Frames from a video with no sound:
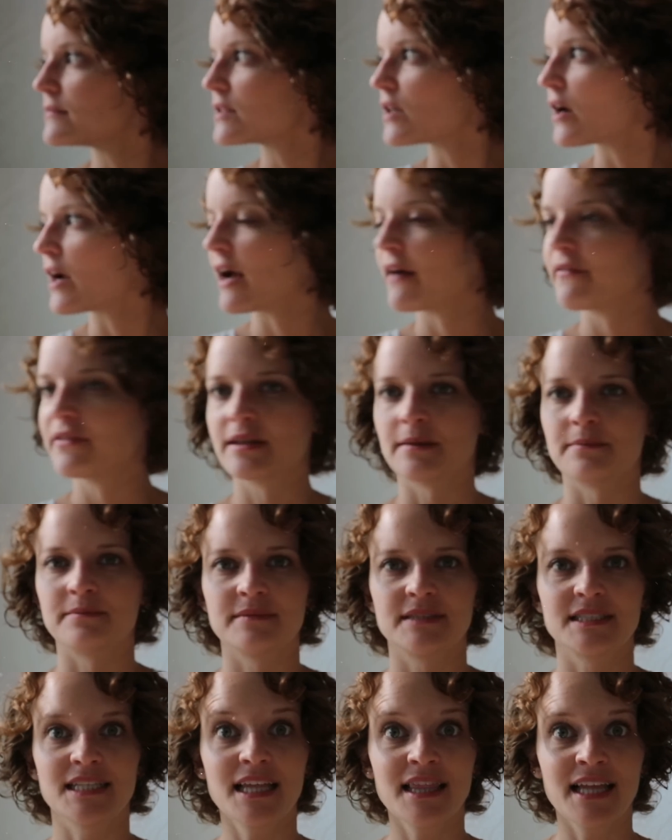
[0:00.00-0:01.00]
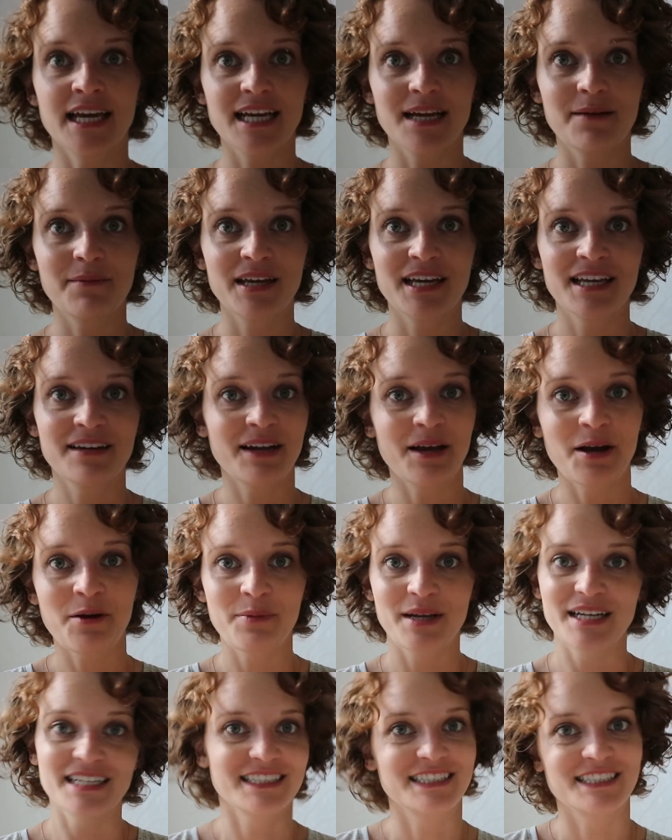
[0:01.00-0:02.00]
so I have some sunlight coming in
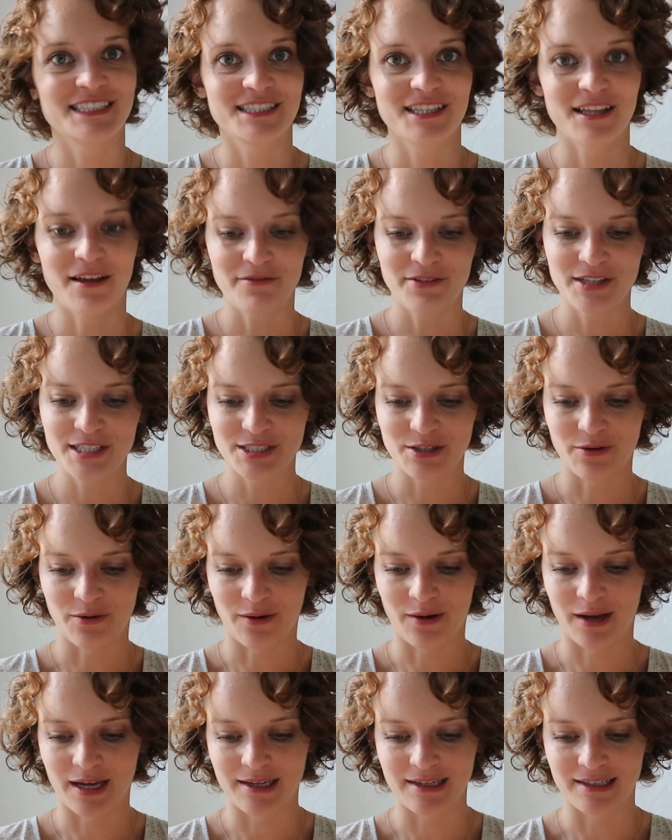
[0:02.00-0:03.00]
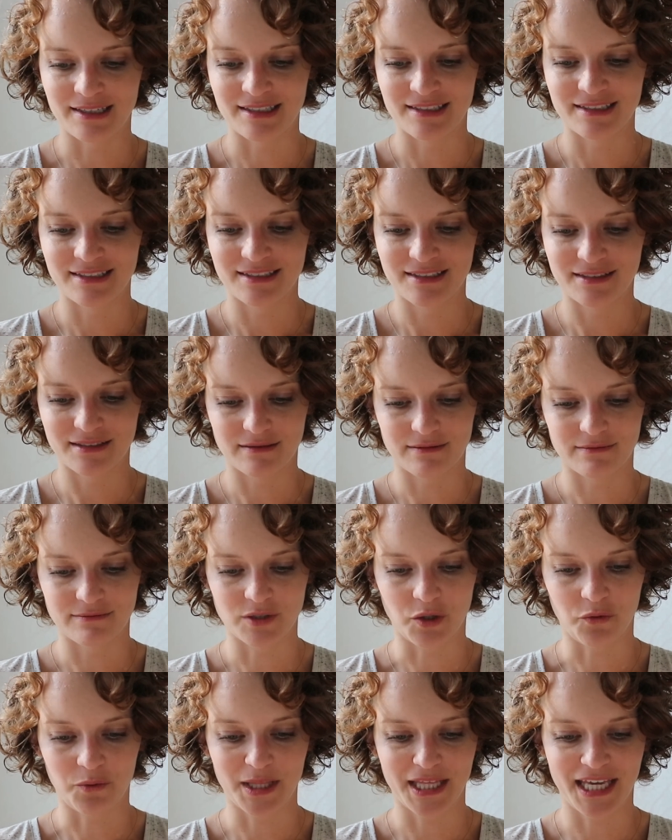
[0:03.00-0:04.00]
now, but it's lovely, so I
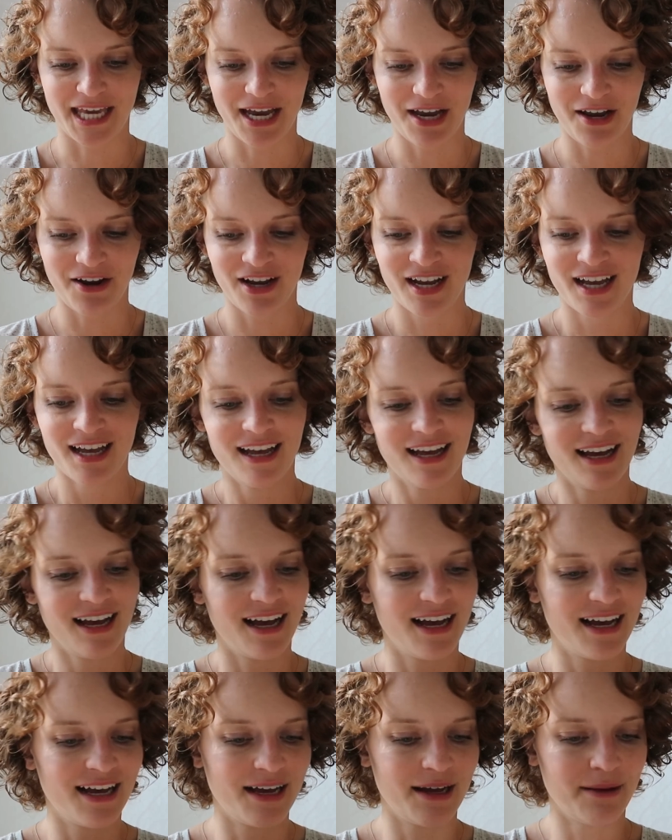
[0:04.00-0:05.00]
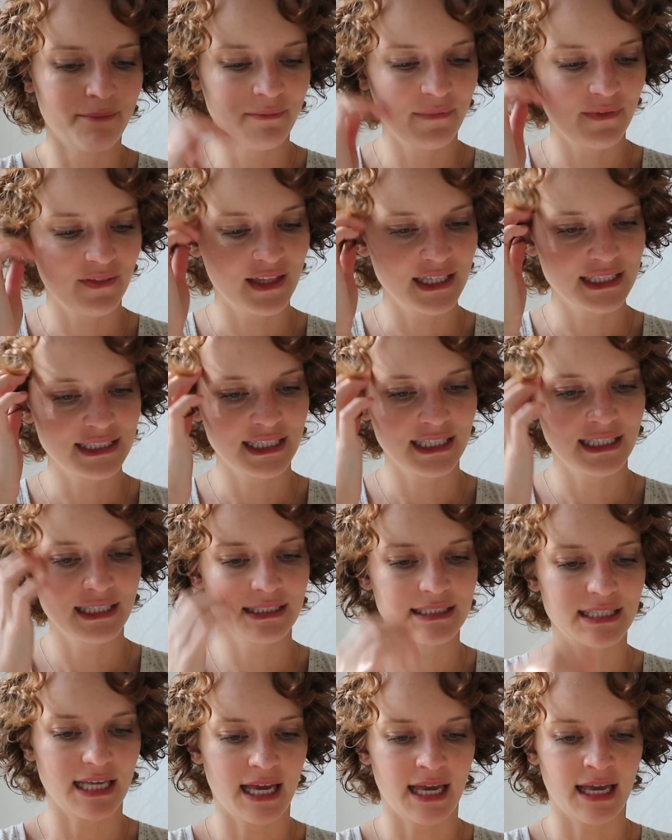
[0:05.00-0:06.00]
don't really care. This
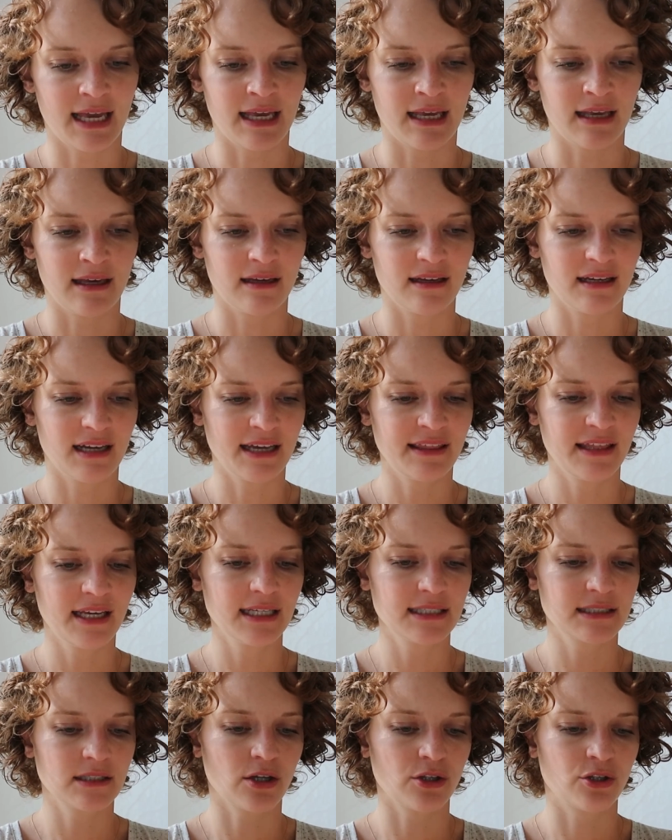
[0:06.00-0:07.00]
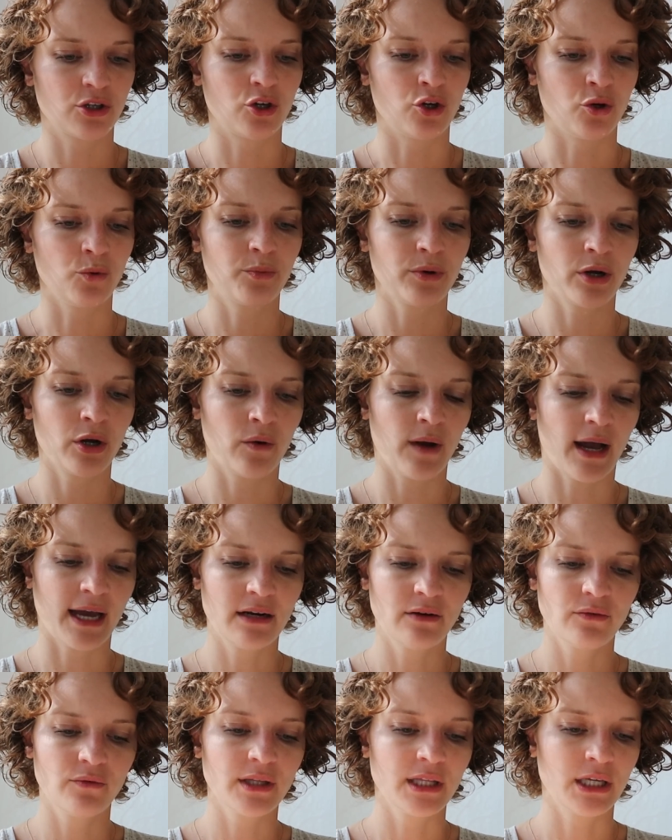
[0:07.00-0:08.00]
is I think it's called Cupro.
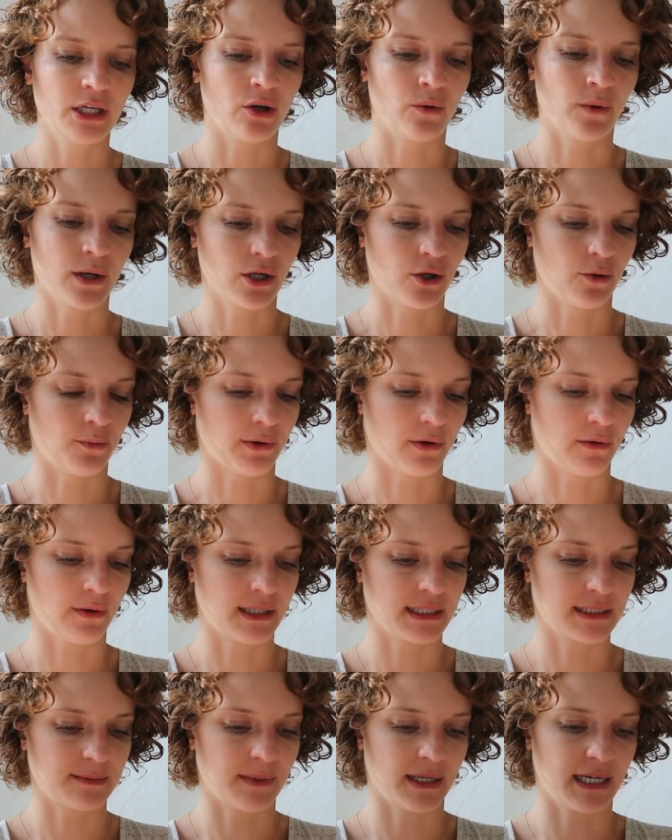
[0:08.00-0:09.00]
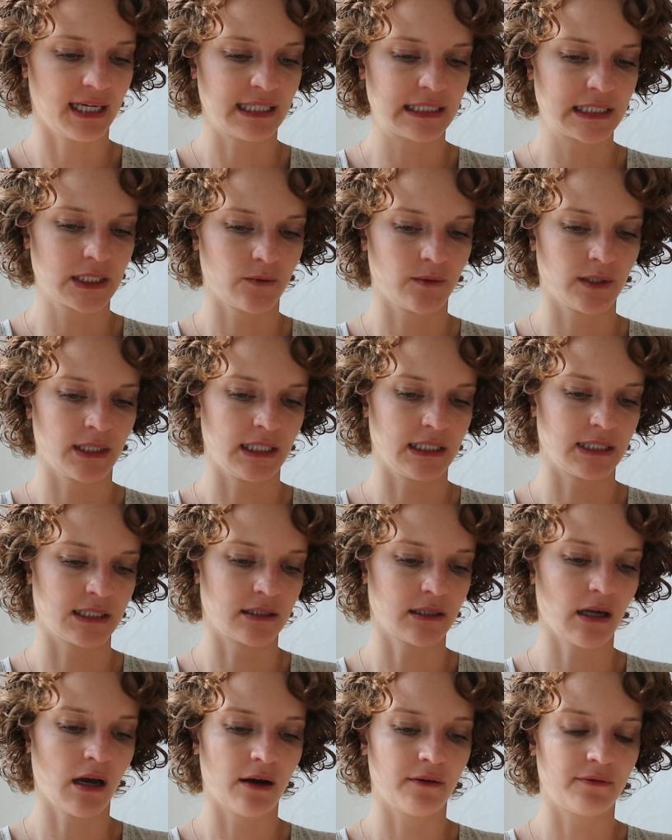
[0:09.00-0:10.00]
I don't really know what Cupro is, but it's a really
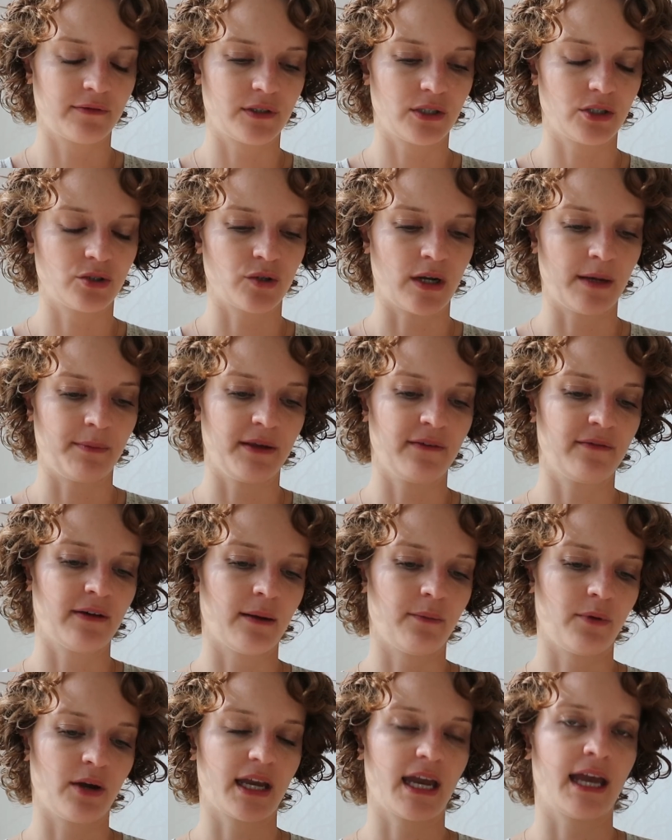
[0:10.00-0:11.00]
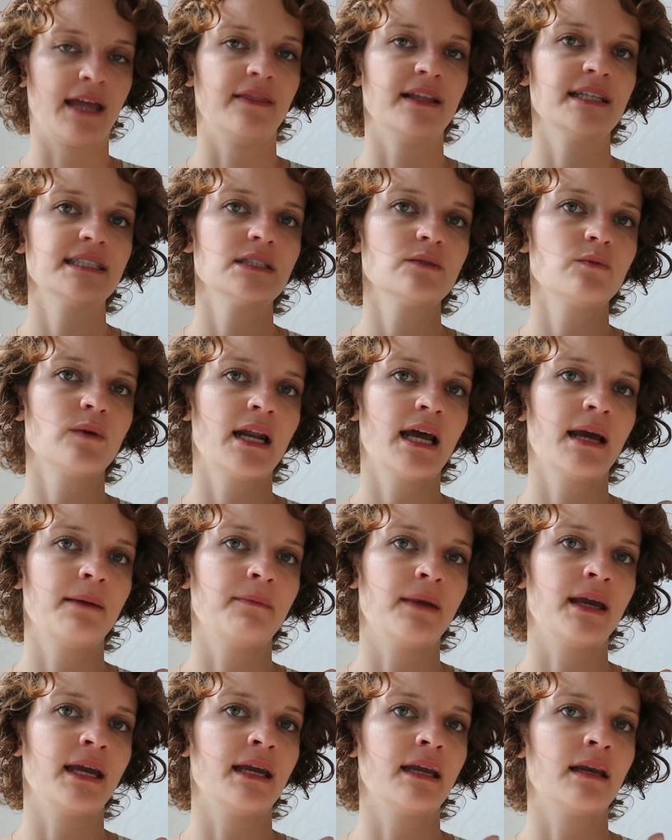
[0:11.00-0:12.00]
soft drapey fabric, and this is what I
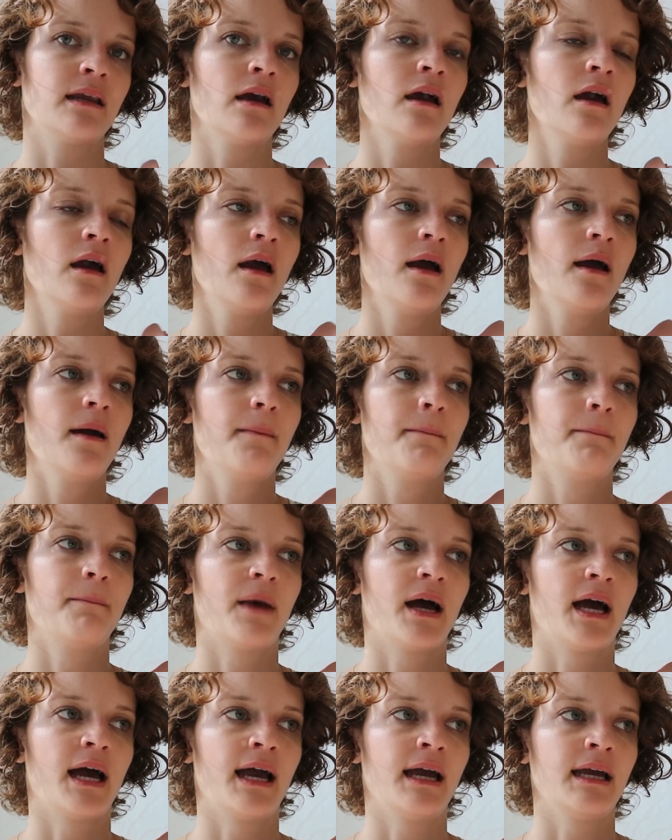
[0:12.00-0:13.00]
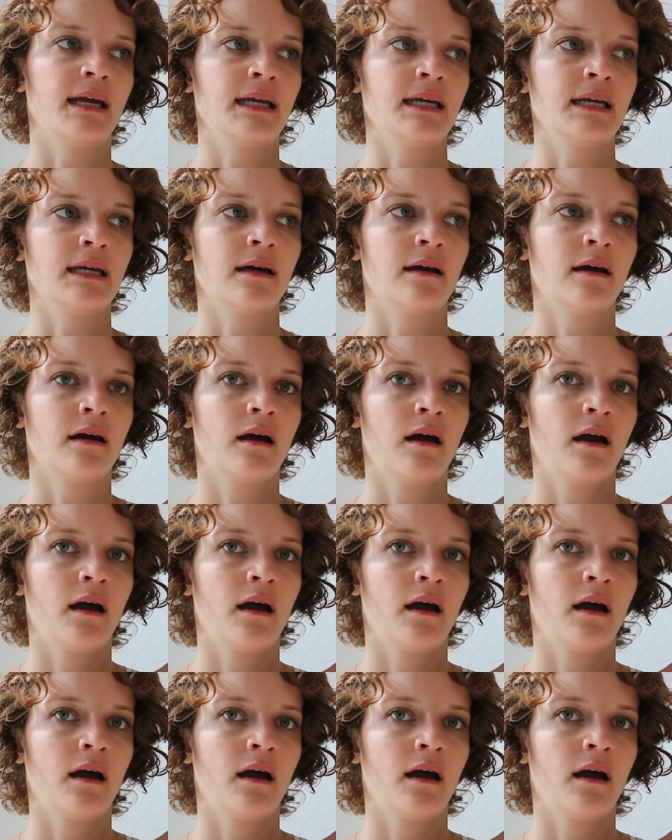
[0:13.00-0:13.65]
made my